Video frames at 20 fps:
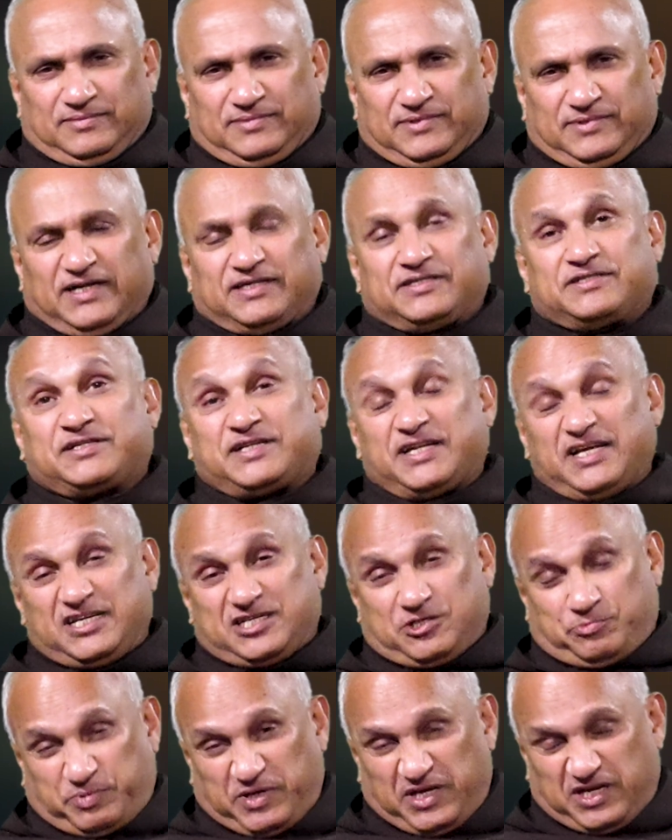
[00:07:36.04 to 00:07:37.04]
the tree
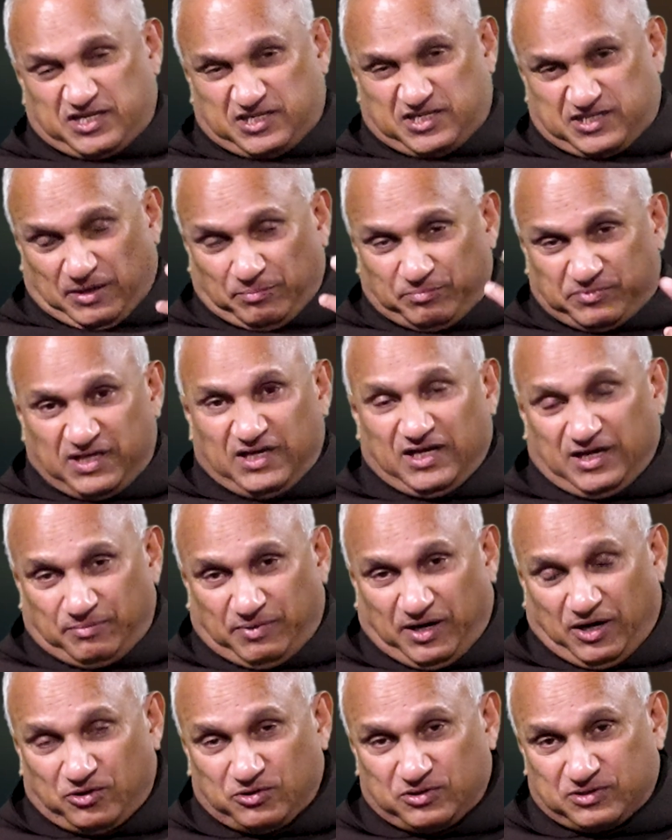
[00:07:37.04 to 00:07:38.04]
speaks something
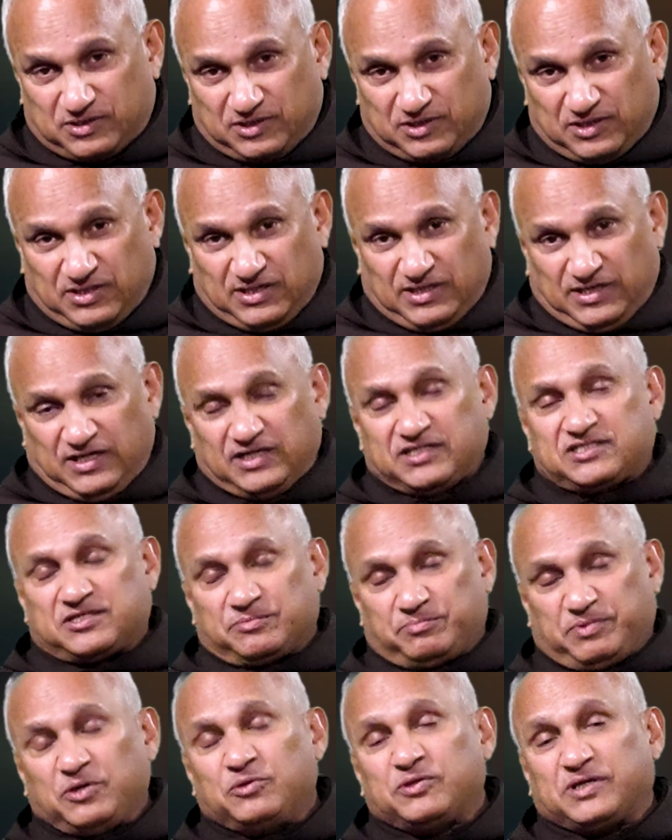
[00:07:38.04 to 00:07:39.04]
about its
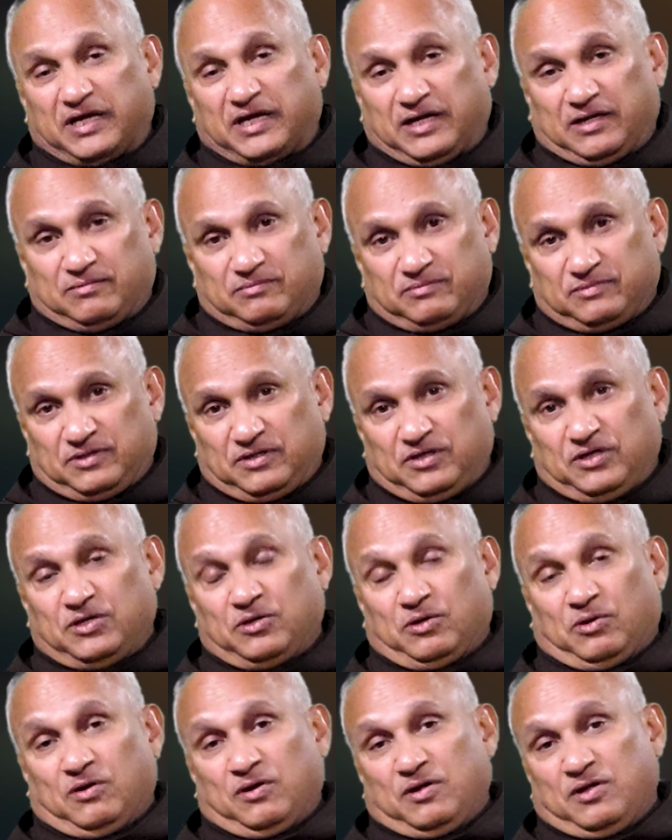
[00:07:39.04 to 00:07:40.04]
beauty.
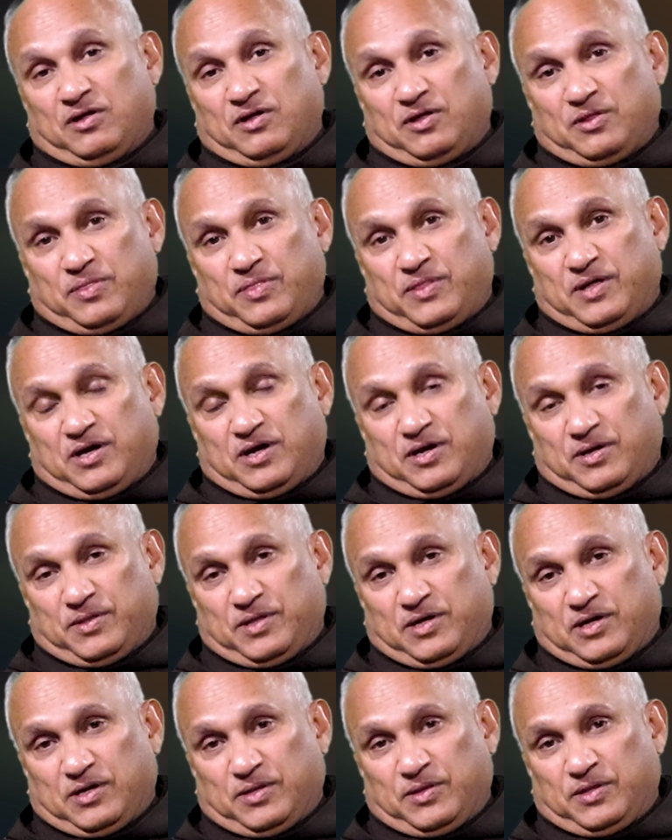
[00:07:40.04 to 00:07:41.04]

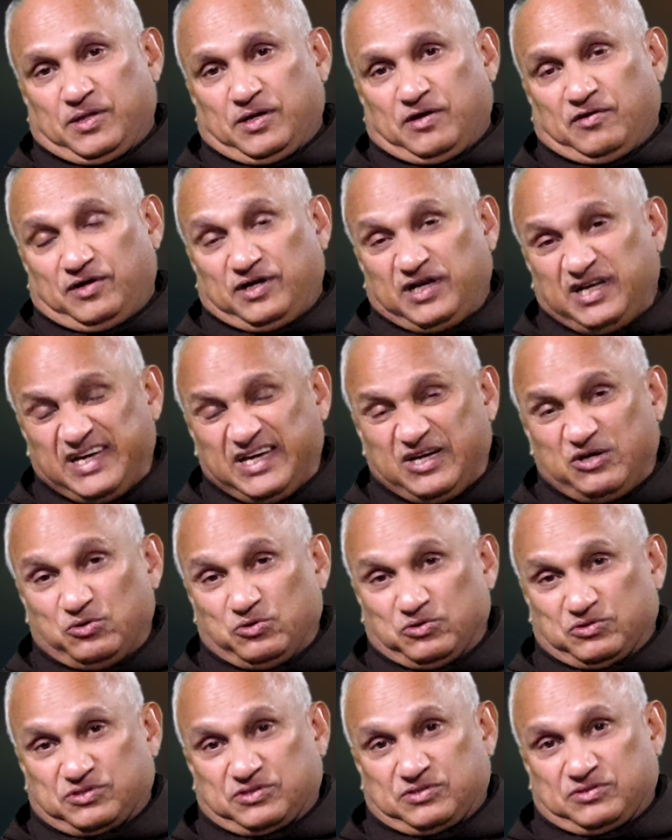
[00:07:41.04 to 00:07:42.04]
The
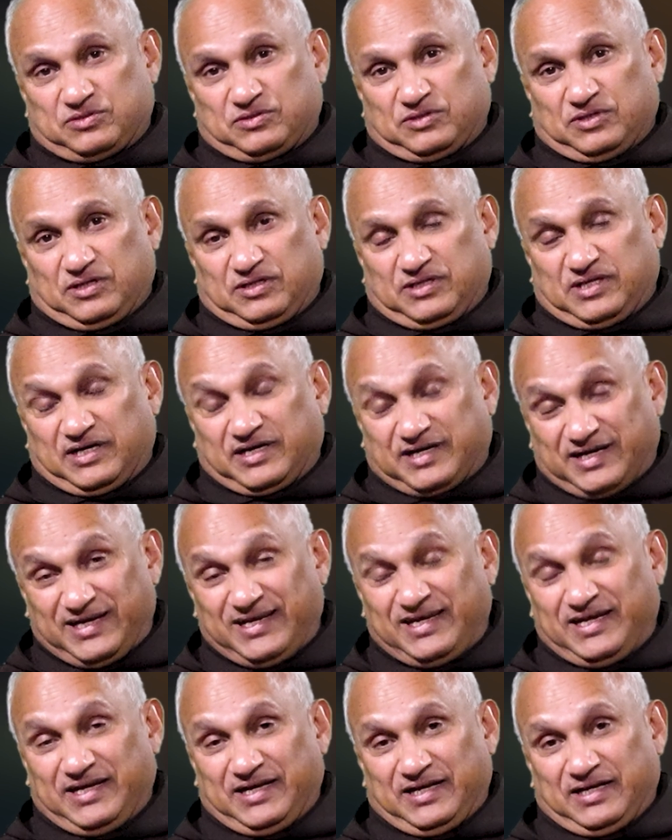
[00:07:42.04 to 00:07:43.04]
leaves, the
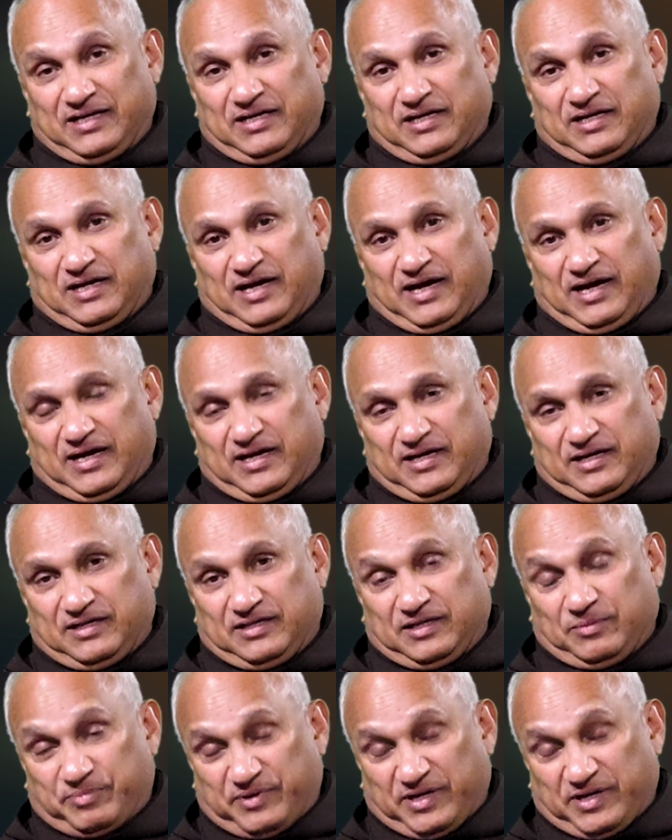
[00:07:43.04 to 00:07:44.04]
green,
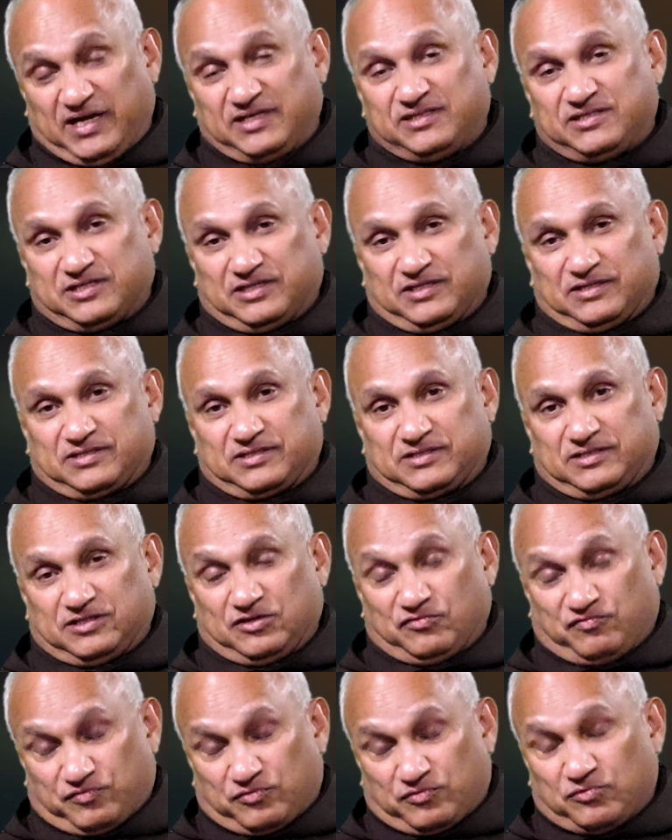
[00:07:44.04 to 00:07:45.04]
and the branches,
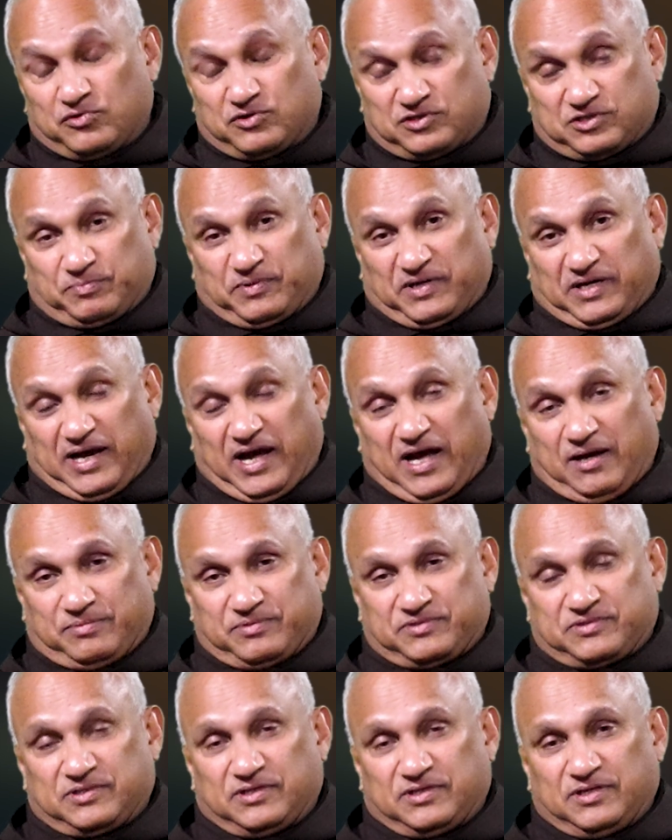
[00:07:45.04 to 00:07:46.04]
the fruits
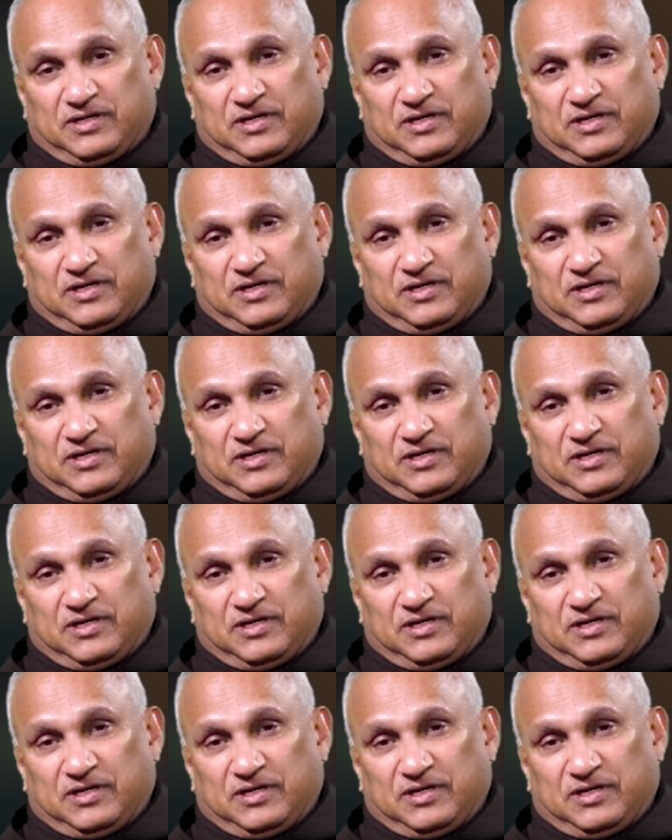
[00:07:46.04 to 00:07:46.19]
perhaps,